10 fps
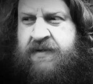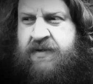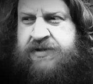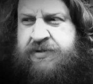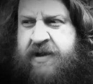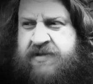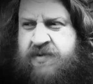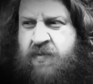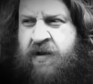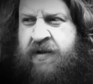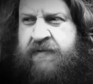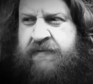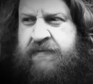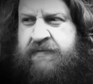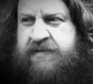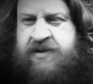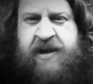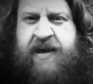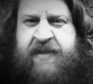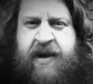or 2001. So
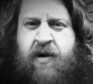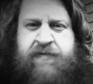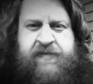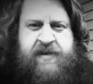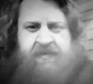yeah, they all fit.